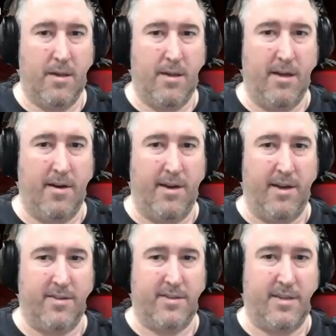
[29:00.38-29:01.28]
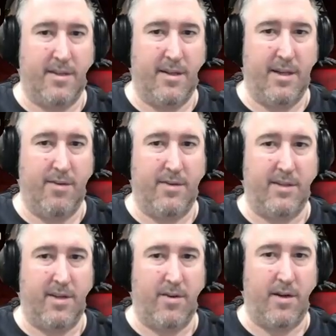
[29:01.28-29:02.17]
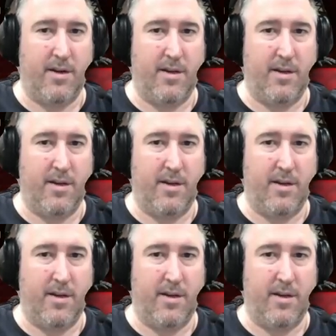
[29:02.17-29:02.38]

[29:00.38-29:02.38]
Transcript: There he is. Now he's out here.